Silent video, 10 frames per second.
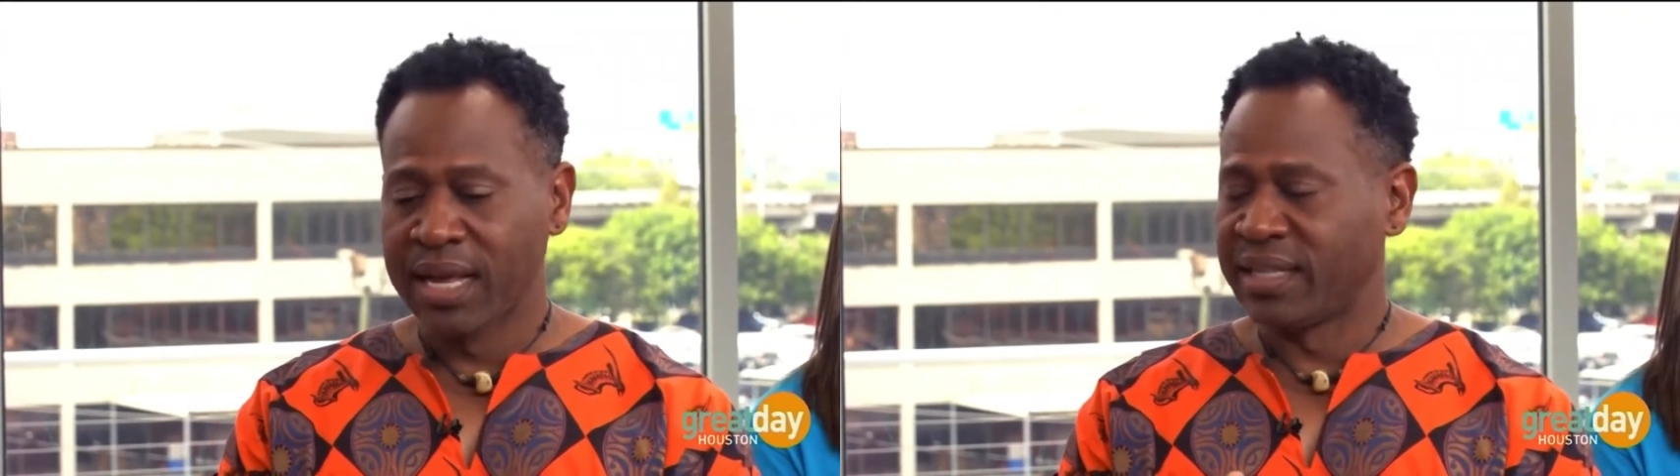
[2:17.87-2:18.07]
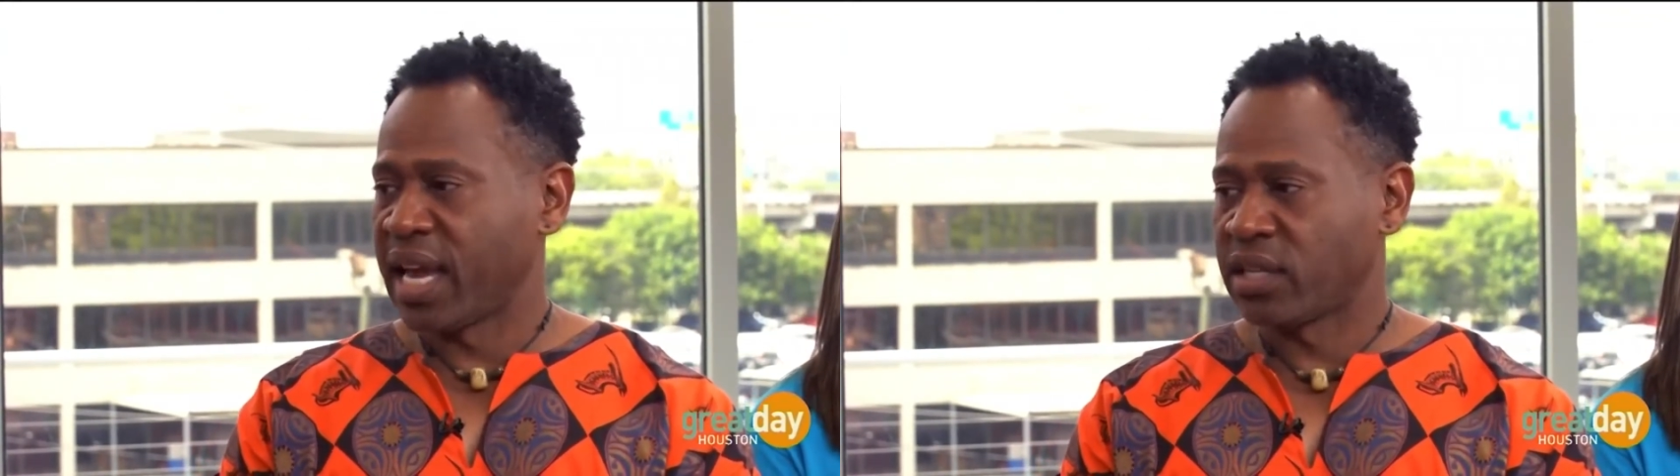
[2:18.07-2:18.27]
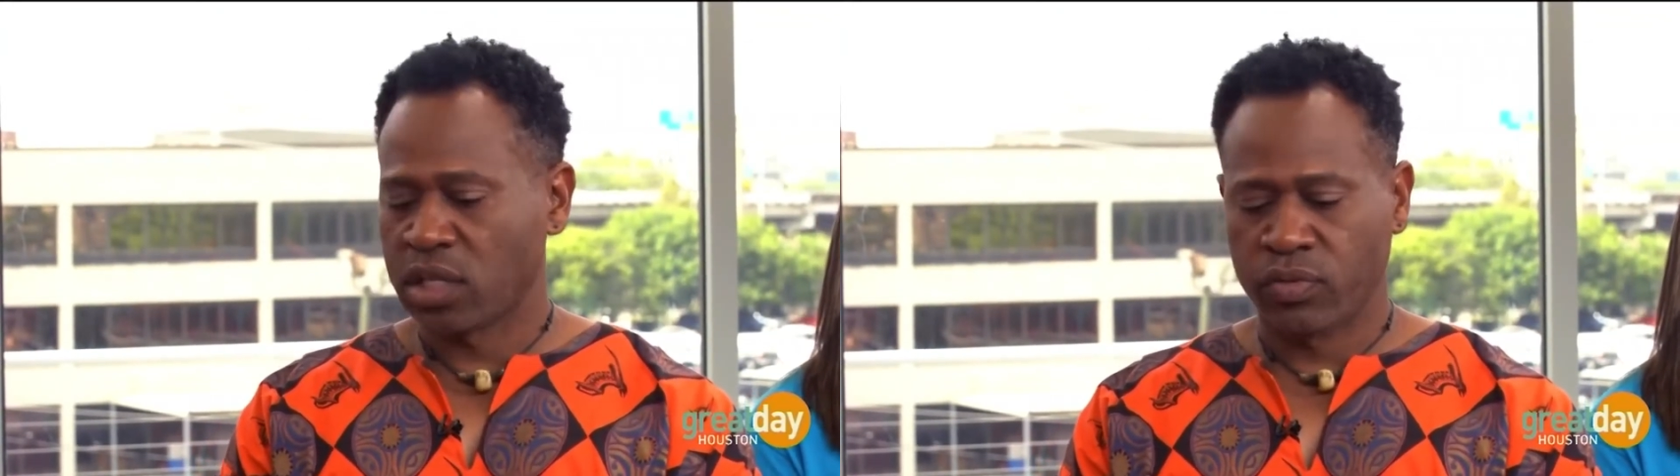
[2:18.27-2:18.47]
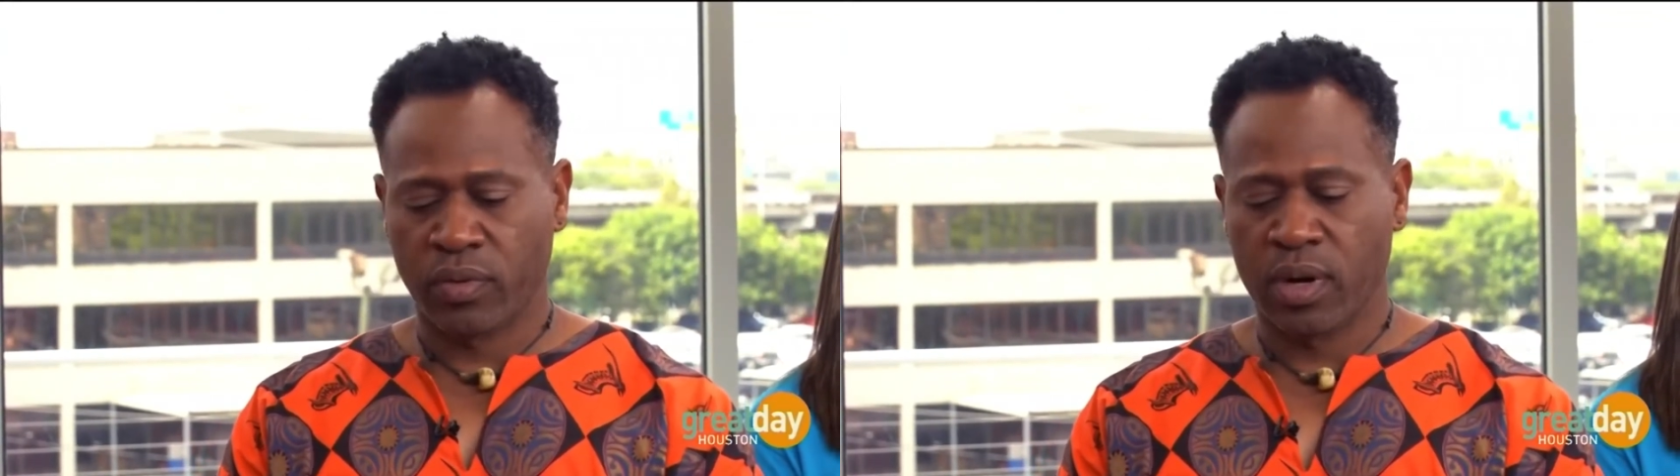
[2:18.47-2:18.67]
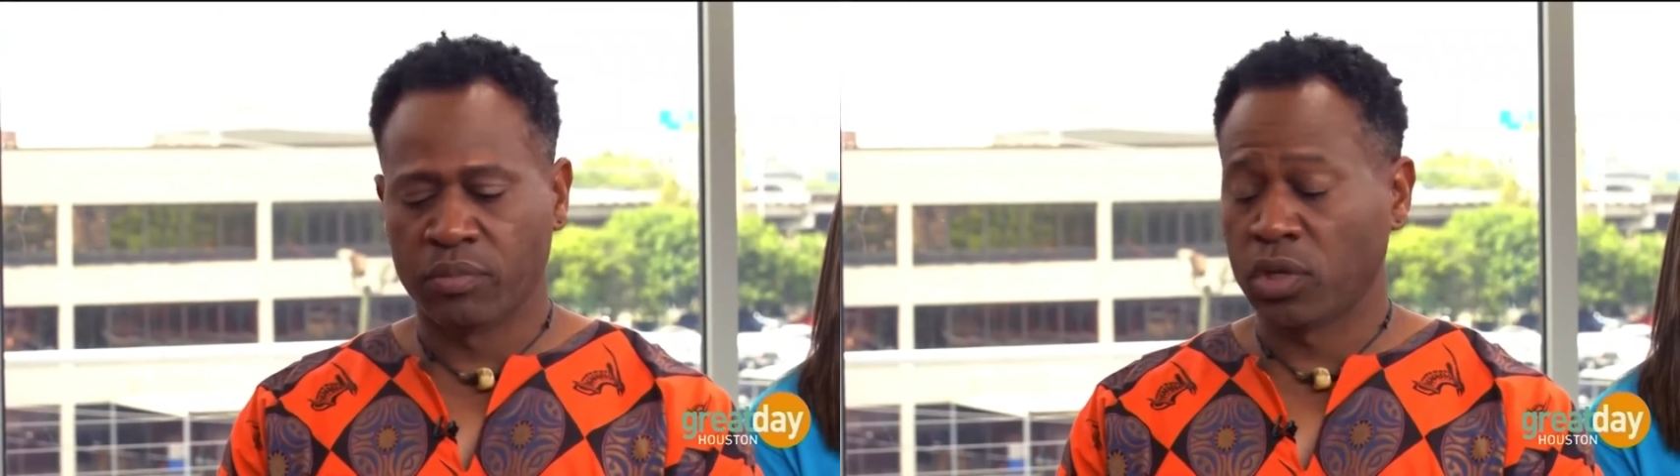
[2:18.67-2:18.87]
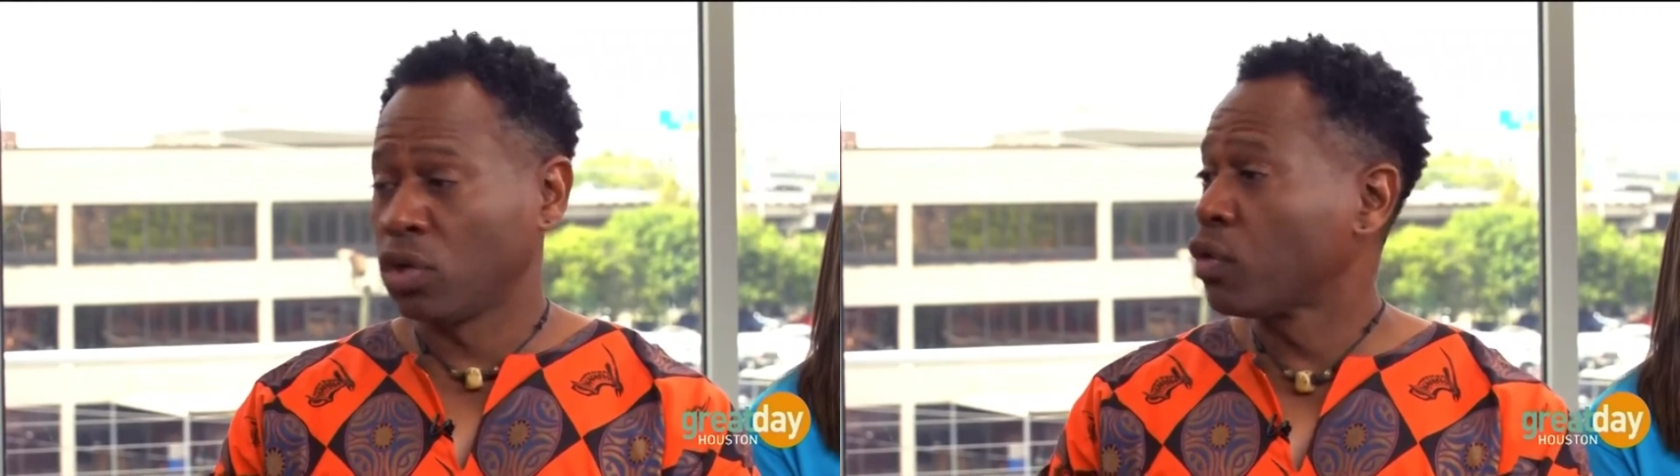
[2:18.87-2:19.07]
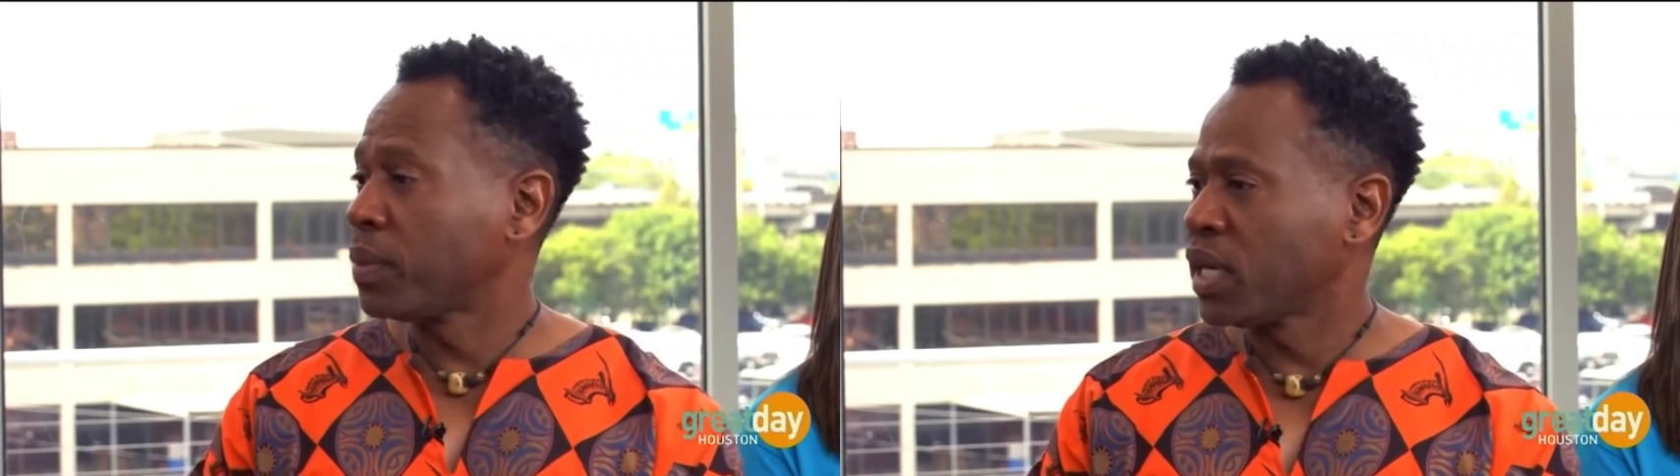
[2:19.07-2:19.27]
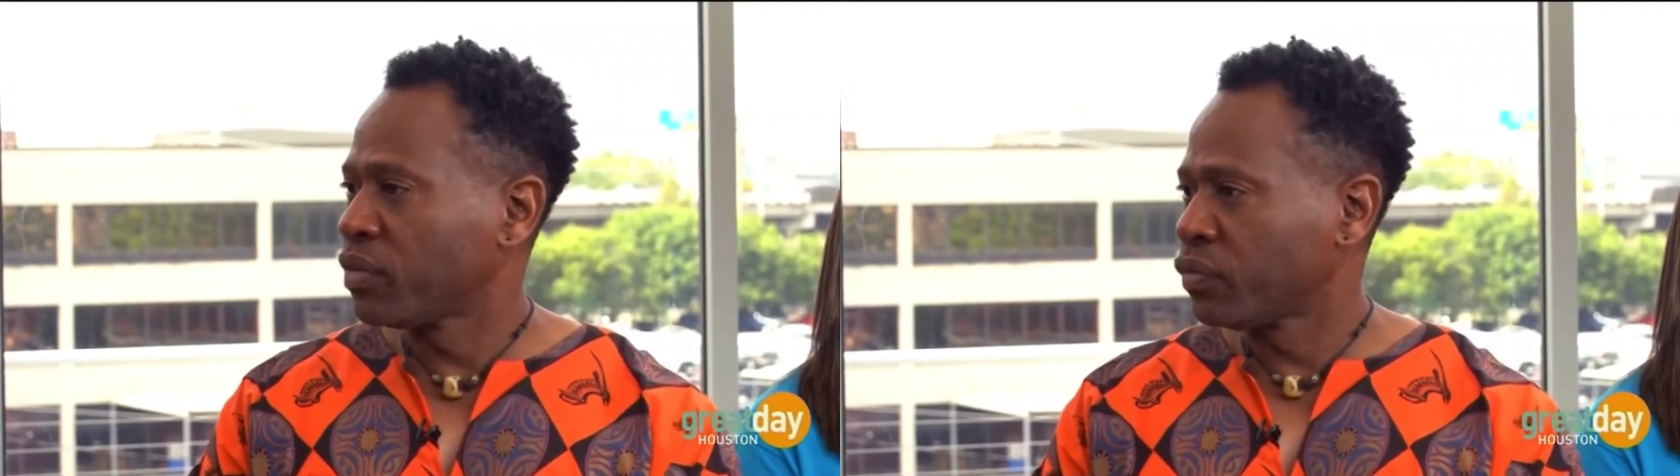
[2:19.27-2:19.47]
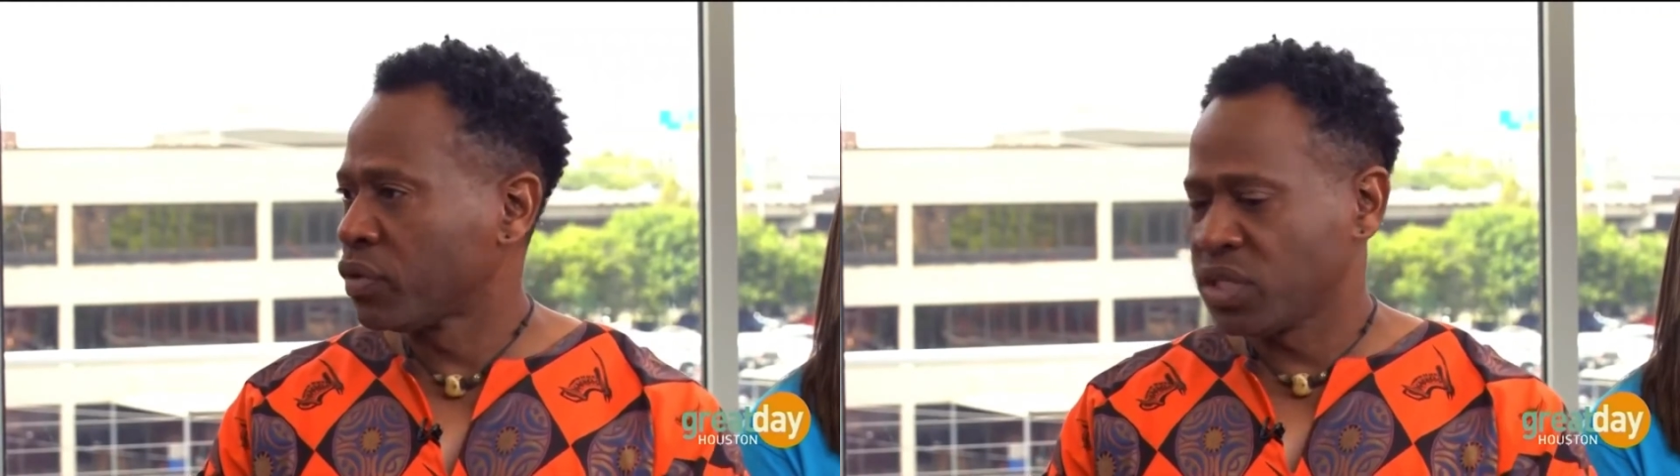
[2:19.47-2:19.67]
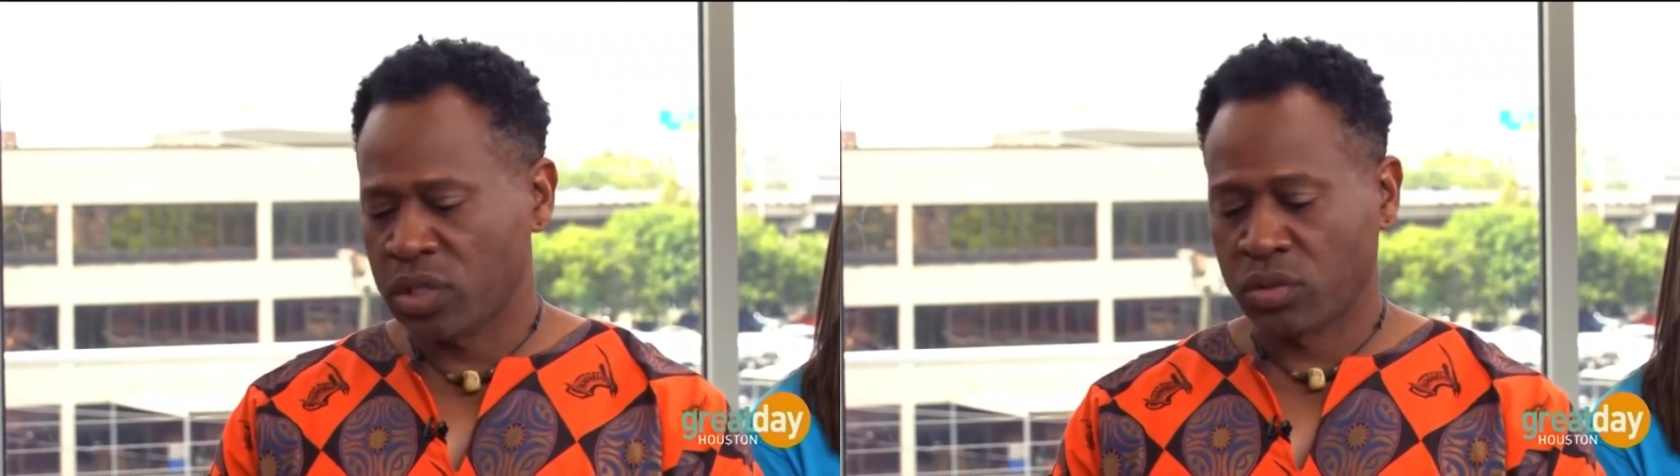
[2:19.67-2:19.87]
dances from the European influences